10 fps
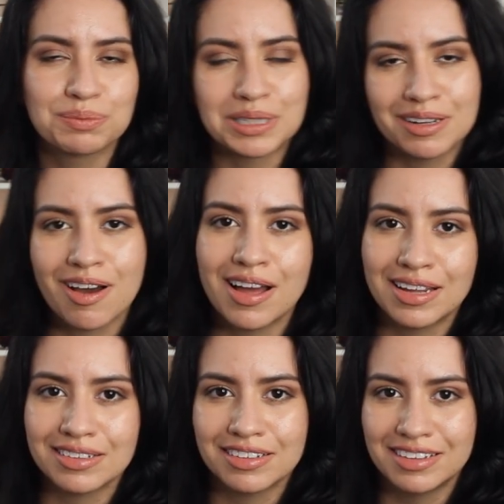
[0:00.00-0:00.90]
but
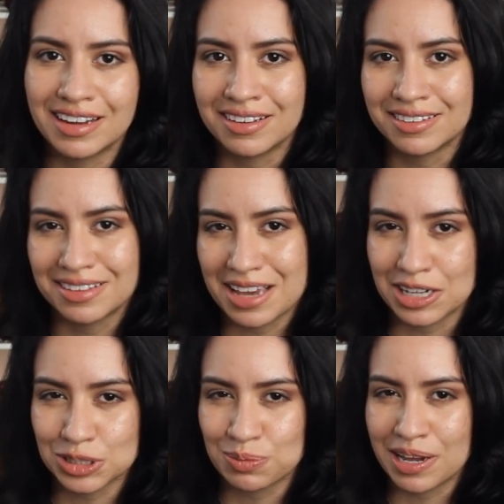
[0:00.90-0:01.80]
not getting the
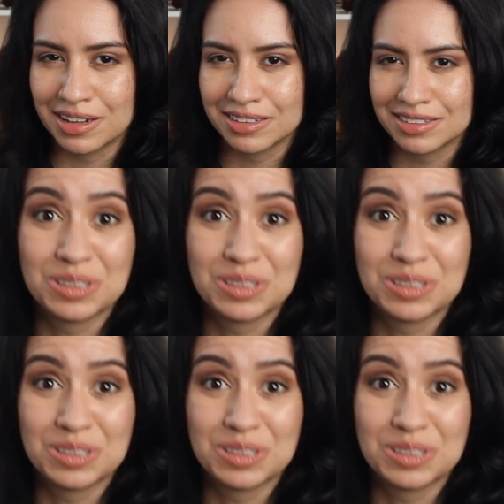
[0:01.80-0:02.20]
cash back.